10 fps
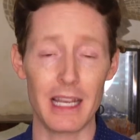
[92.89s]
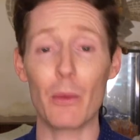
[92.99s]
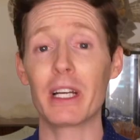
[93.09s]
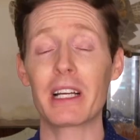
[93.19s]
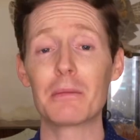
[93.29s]
Now
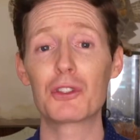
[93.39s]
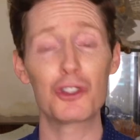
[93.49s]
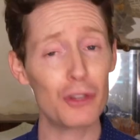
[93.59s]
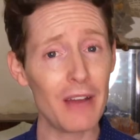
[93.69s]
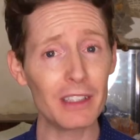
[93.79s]
when it comes to
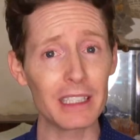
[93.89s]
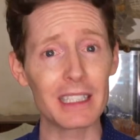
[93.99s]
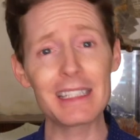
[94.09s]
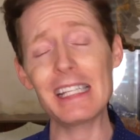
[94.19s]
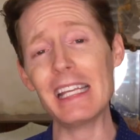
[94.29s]

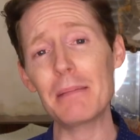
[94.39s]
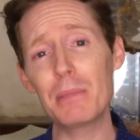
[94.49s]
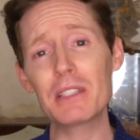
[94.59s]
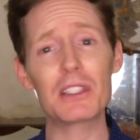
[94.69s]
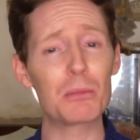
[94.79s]
traveling, the Ink
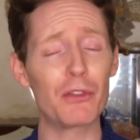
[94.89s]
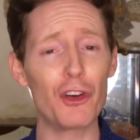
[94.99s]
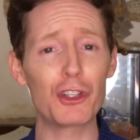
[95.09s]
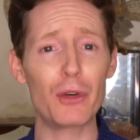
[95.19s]
Business Preferred